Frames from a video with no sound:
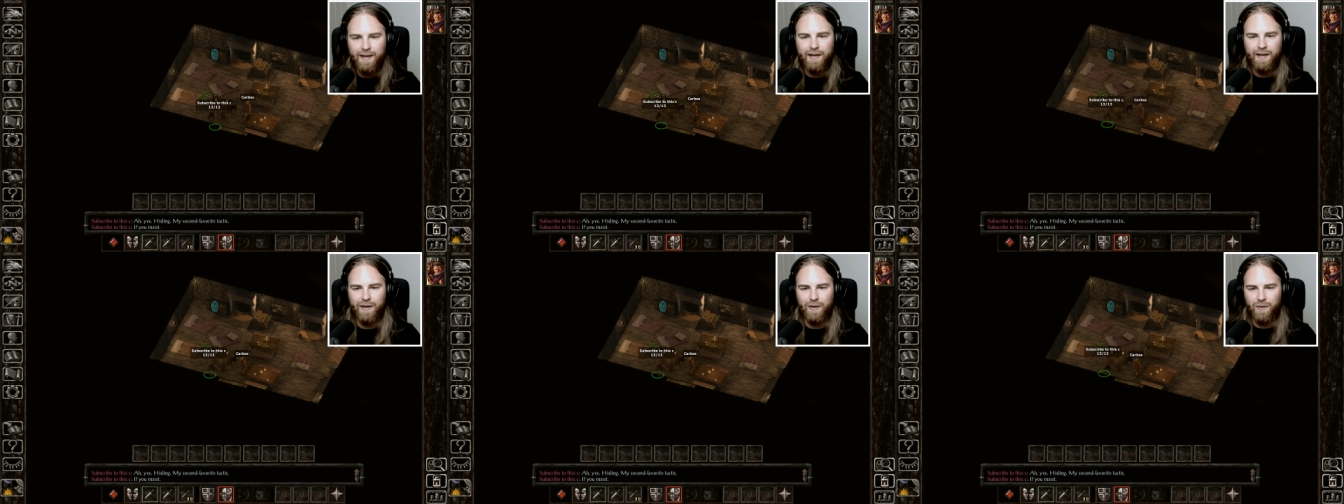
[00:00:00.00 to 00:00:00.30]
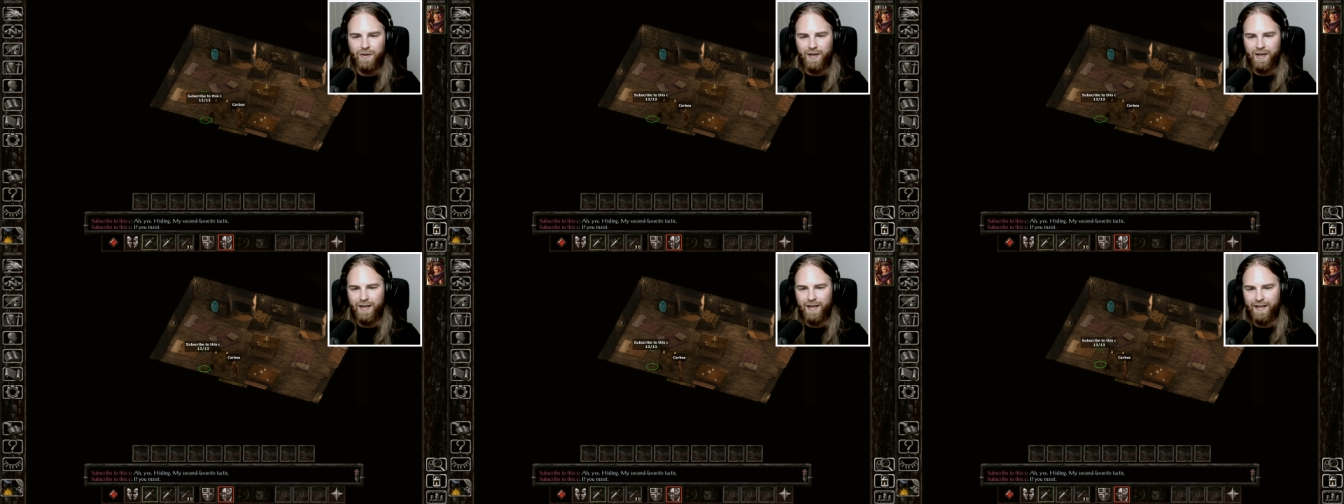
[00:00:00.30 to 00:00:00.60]
It
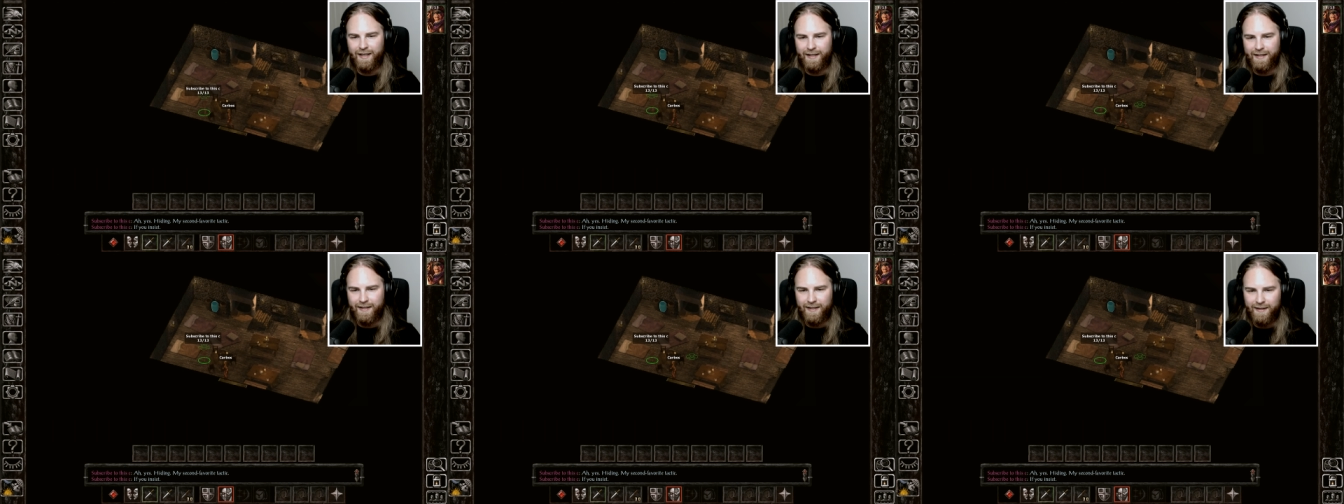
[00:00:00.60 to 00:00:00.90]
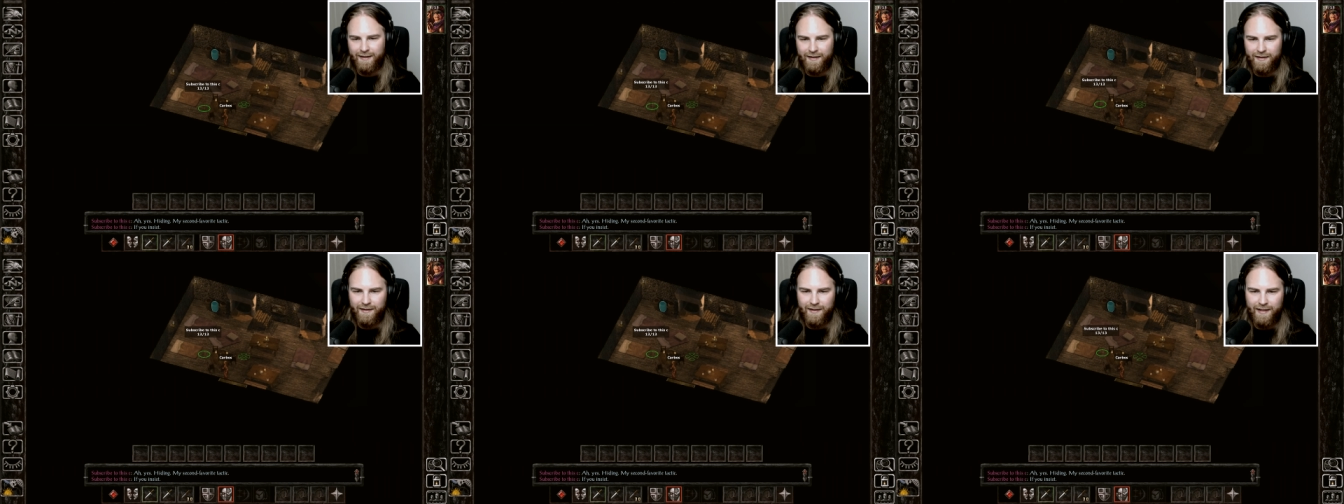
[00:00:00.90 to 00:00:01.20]
worked.
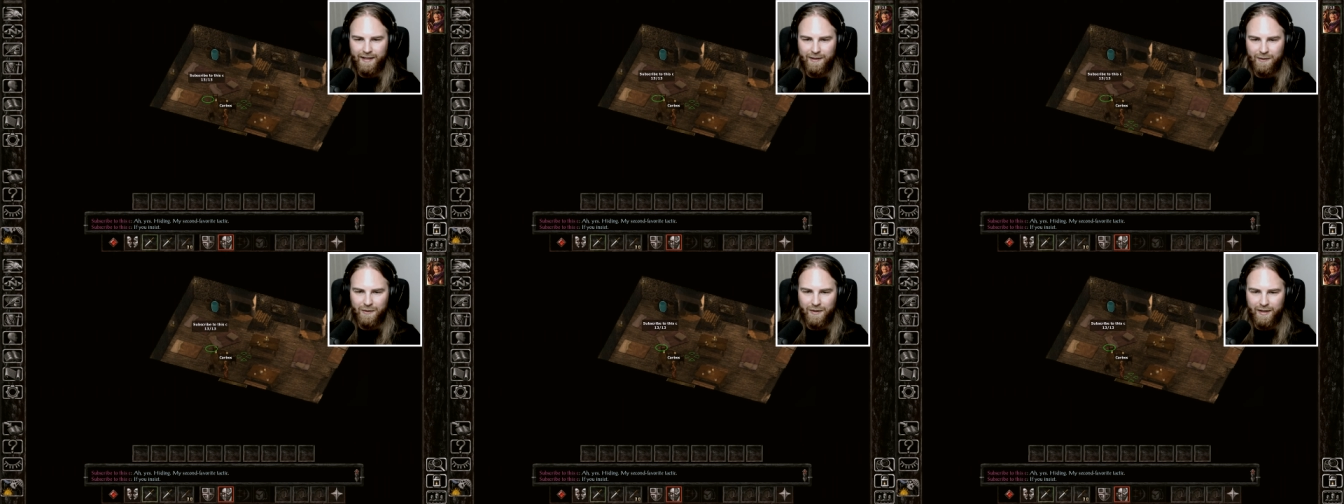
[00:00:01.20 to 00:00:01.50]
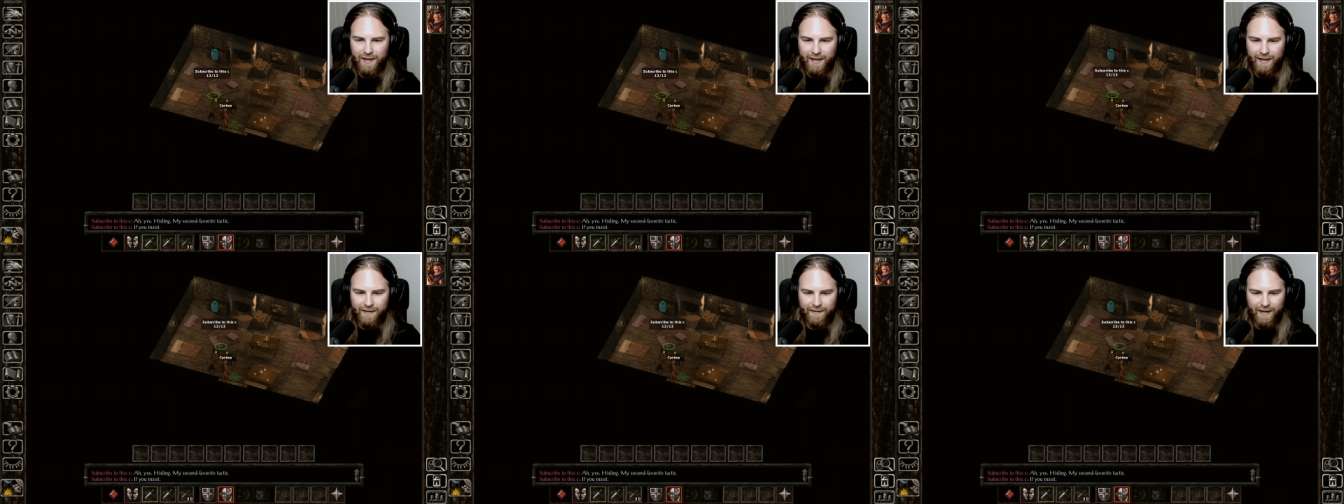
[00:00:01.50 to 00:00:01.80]
It
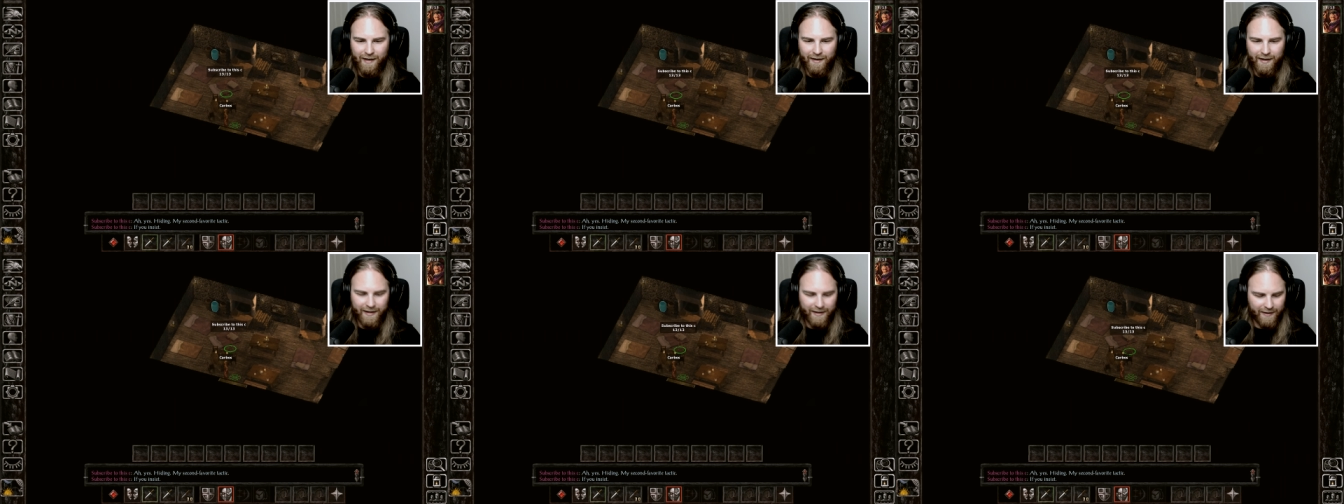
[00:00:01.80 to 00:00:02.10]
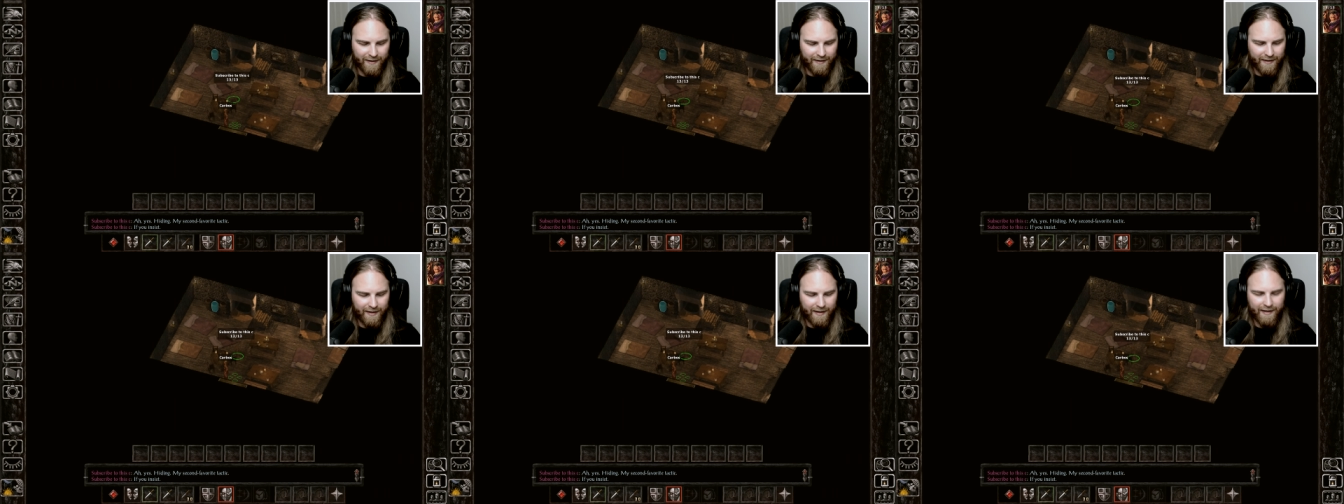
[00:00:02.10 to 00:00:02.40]
worked very
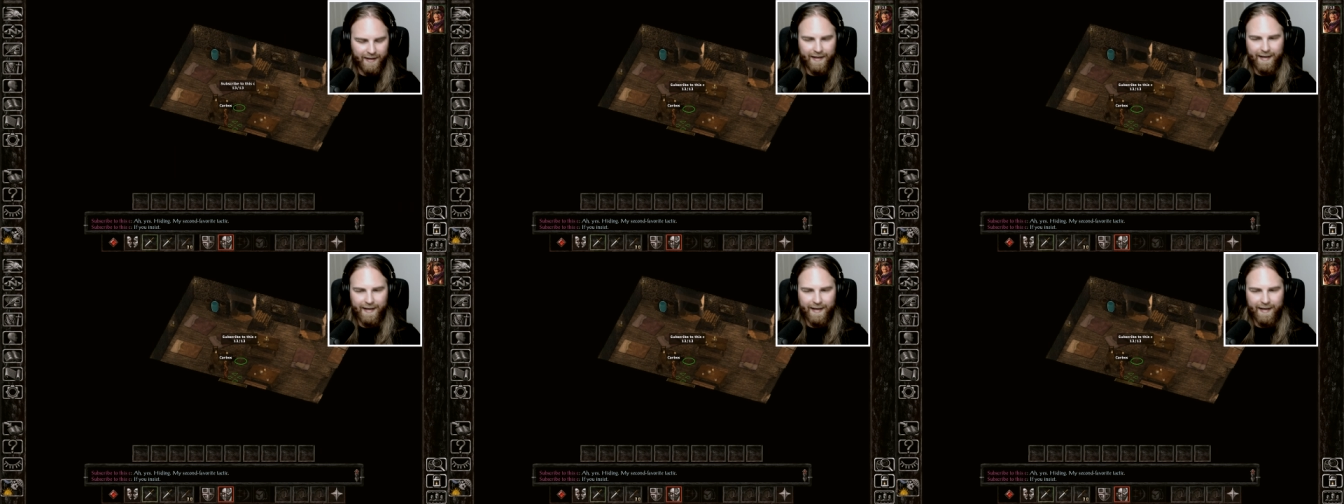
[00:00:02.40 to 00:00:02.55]
good.